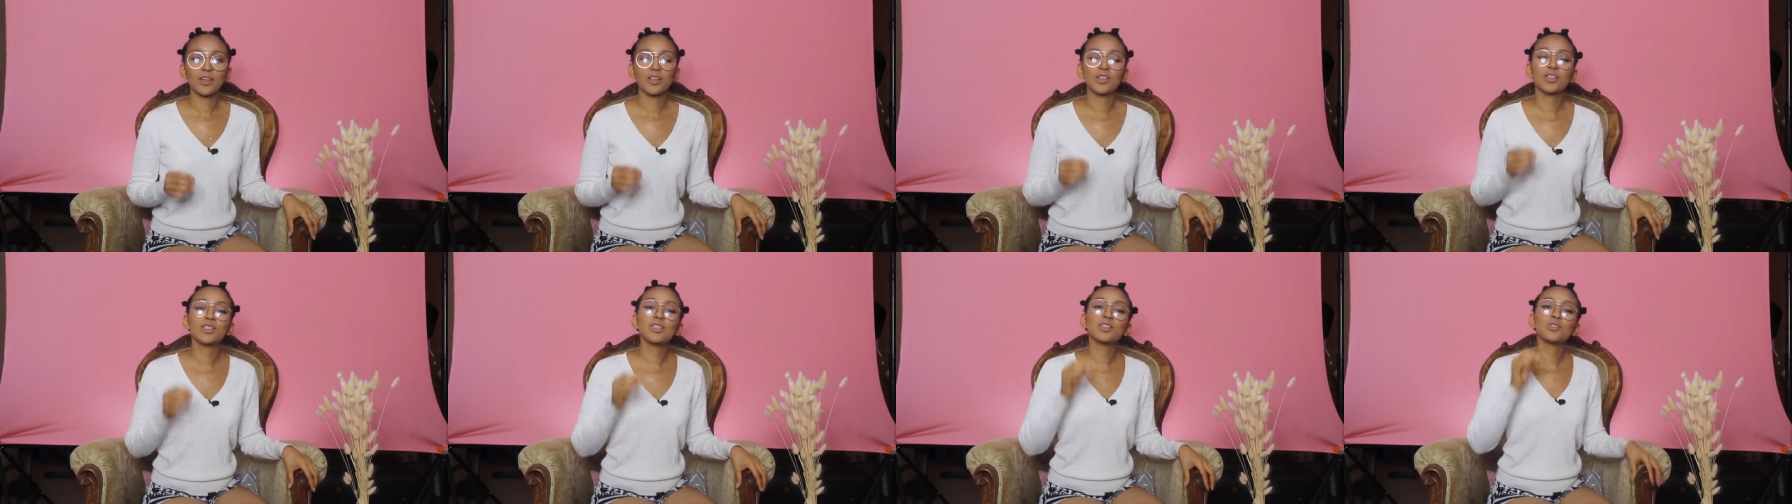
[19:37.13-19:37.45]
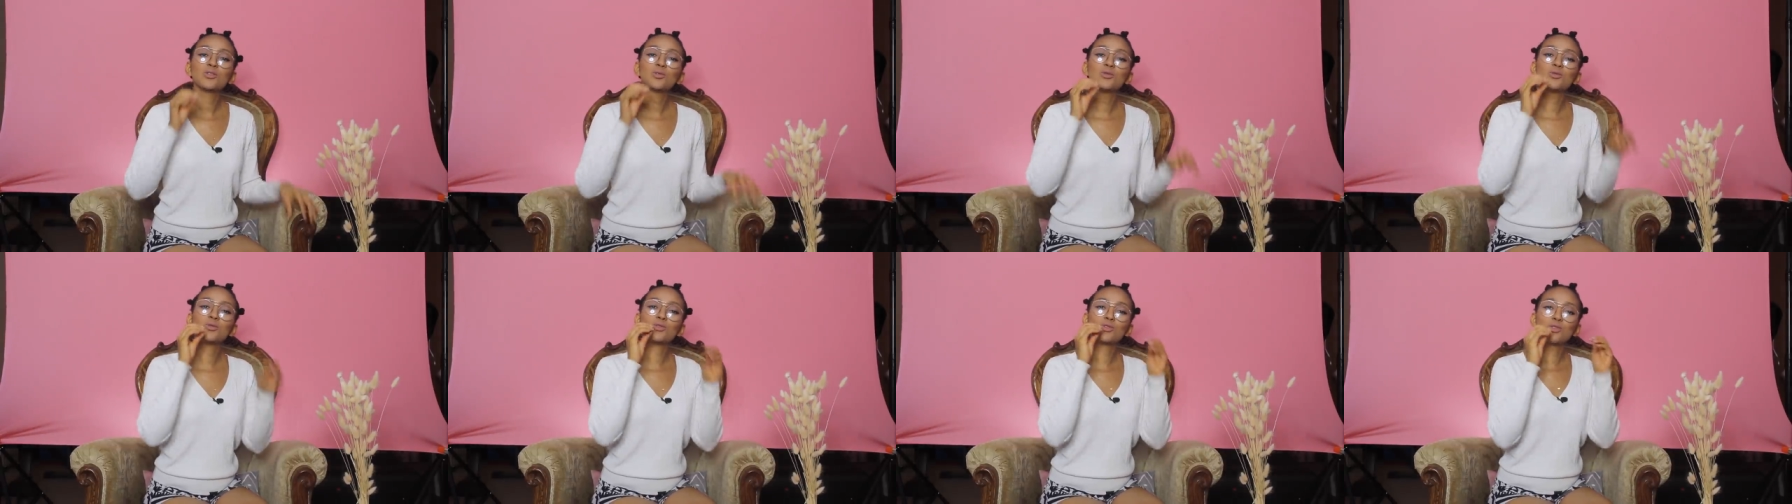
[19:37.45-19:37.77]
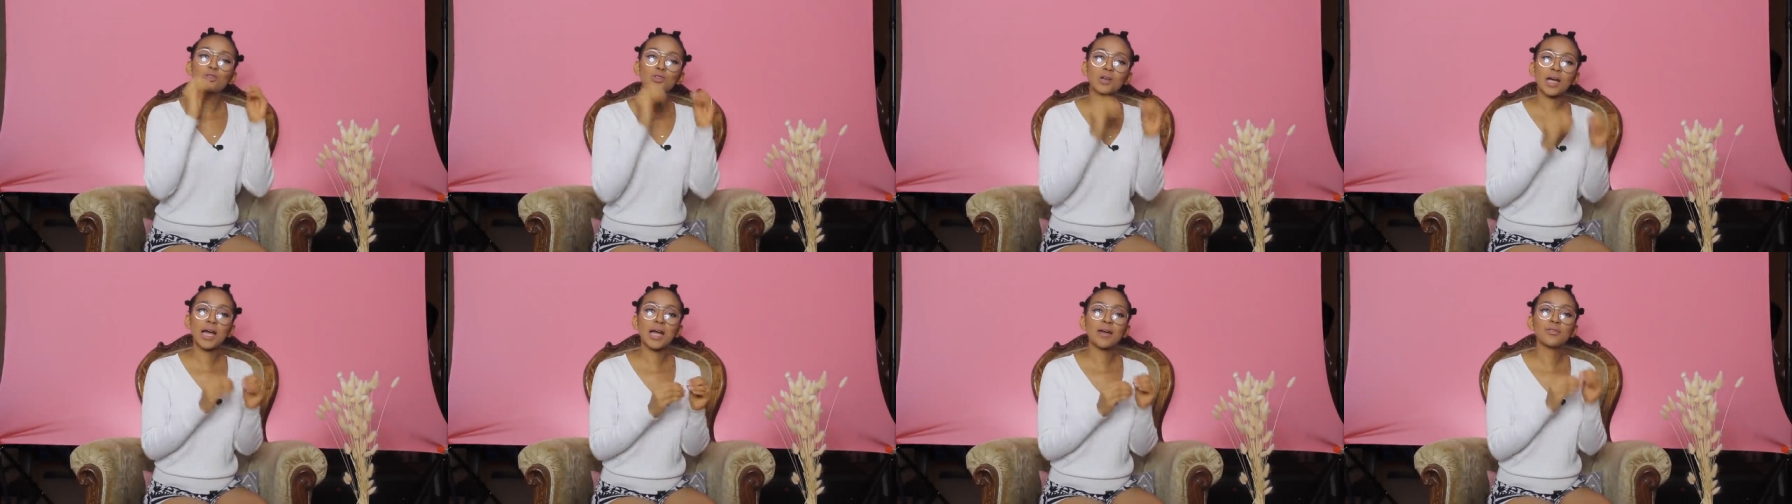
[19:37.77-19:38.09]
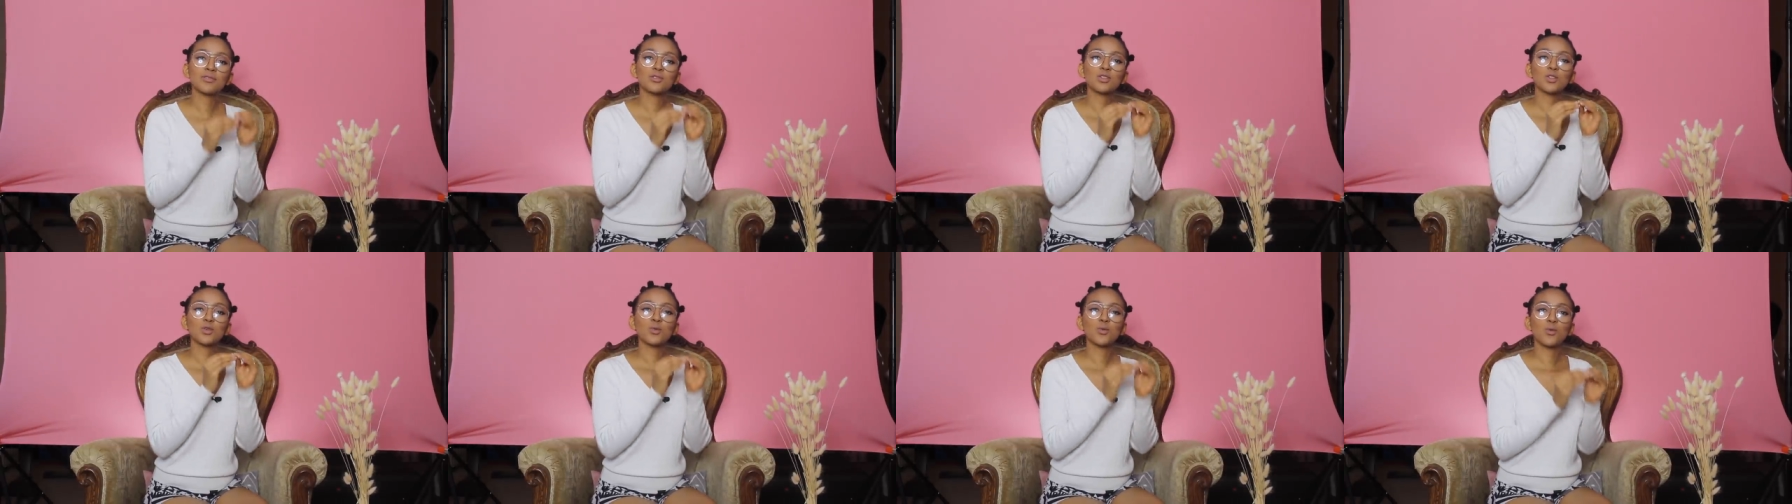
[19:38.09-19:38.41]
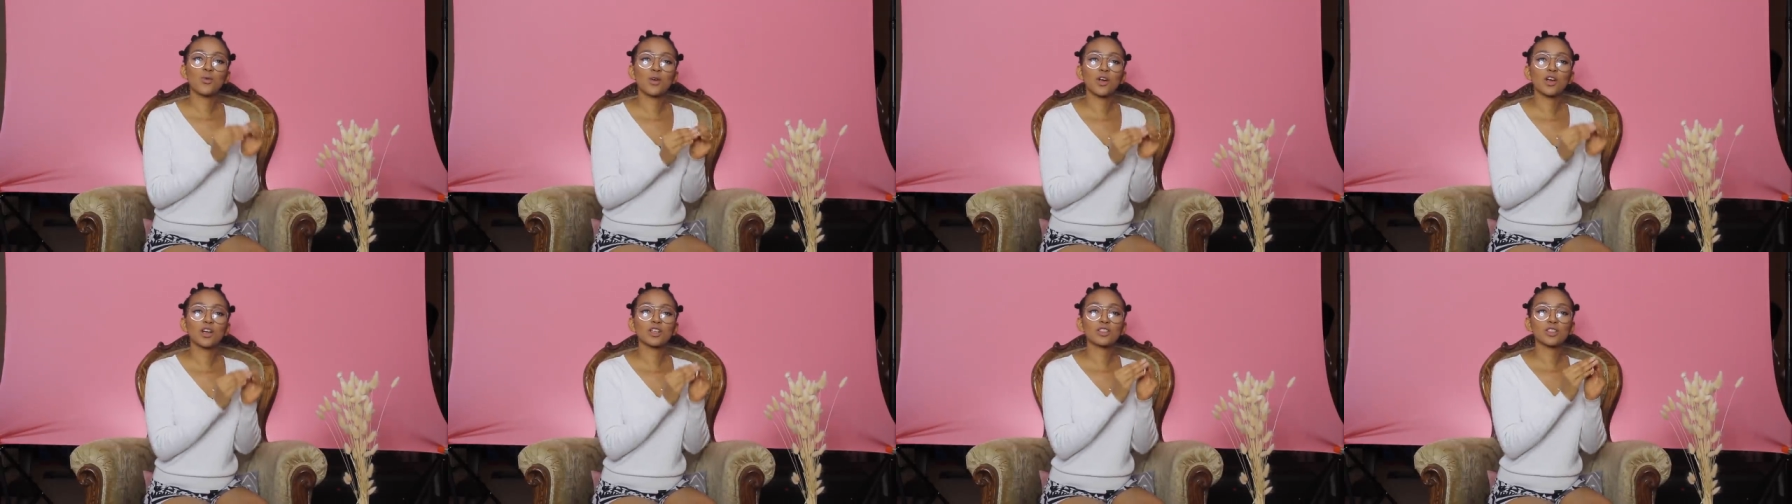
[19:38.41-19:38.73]
You need to strive to
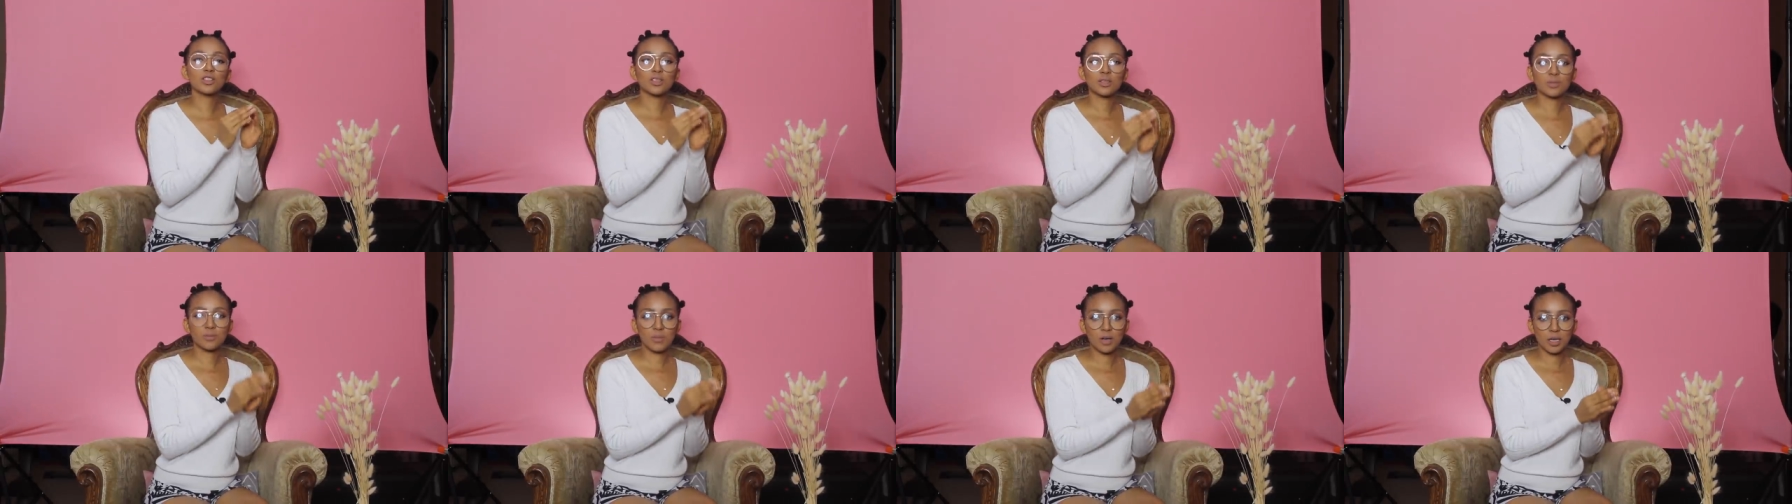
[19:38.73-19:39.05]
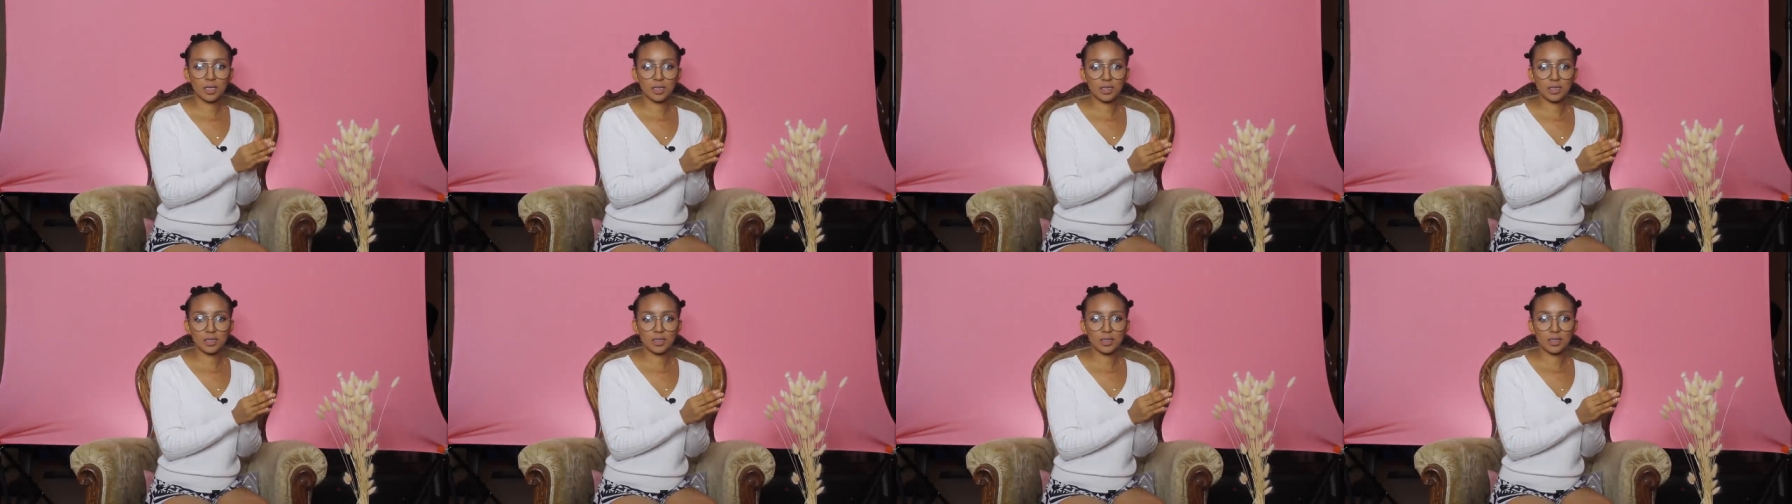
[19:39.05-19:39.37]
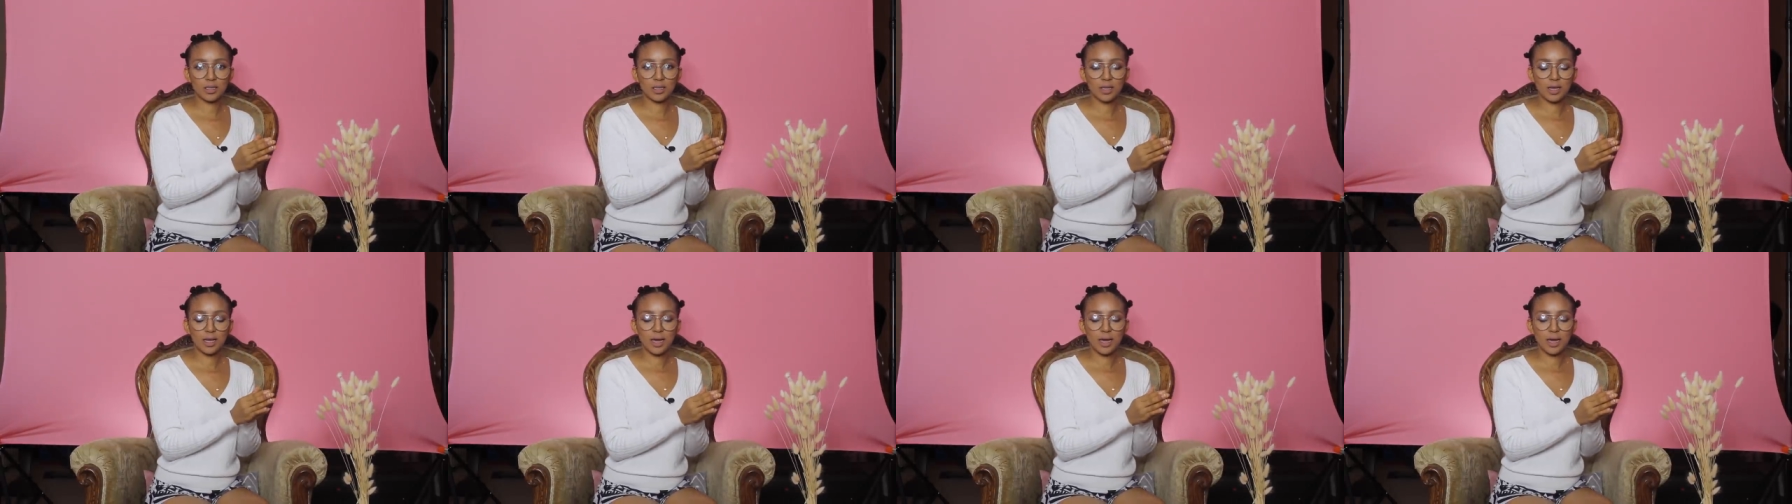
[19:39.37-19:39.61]
work smart.